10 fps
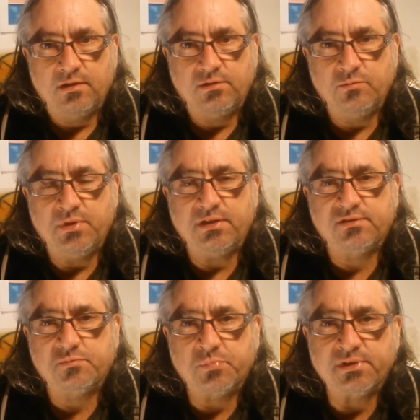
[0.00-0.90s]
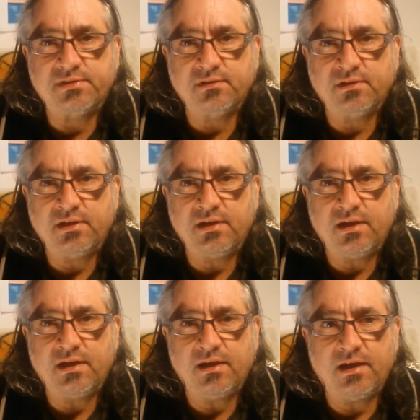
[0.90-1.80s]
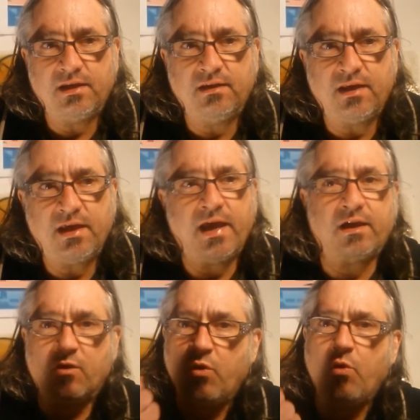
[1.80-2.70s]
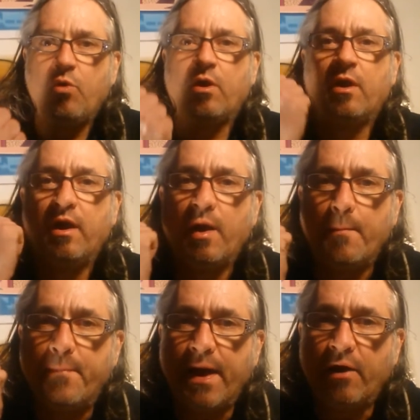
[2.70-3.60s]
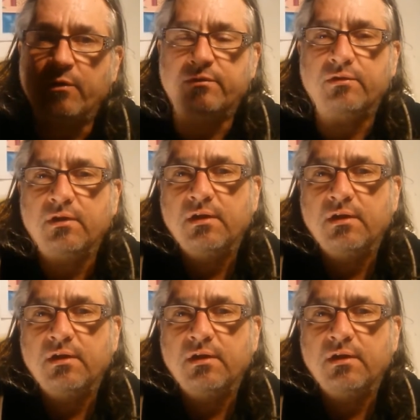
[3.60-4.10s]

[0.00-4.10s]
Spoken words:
to be explicitly and at core about